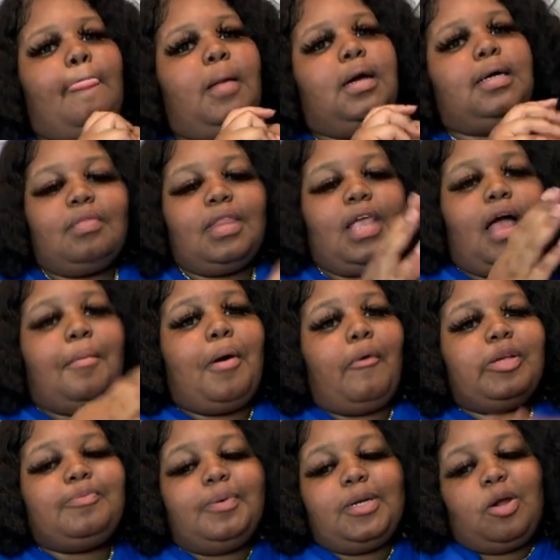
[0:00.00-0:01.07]
Uh, I'm
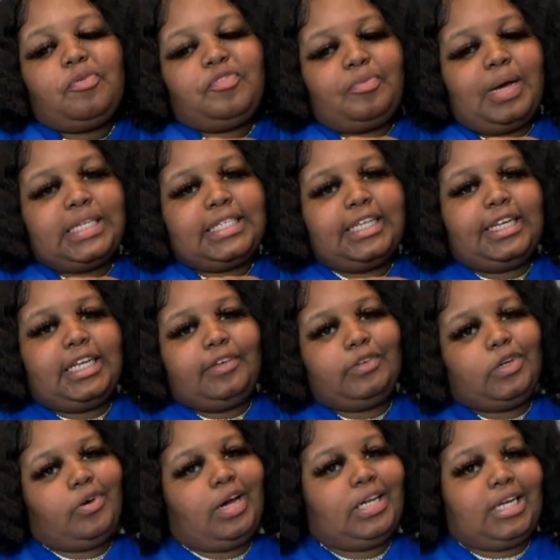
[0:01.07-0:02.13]
always putting on for my city,
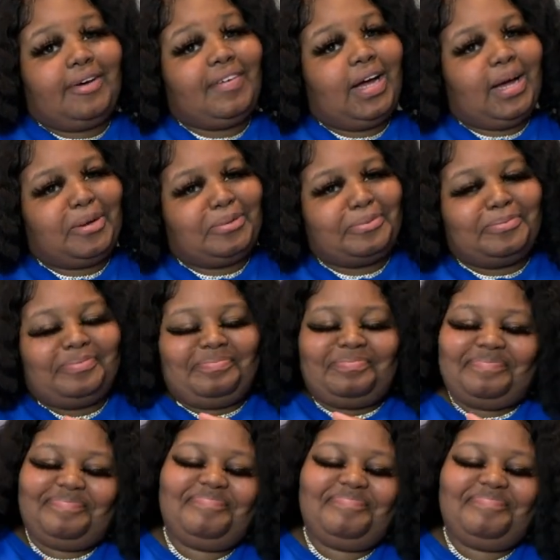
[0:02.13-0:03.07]
even though I ain't never home.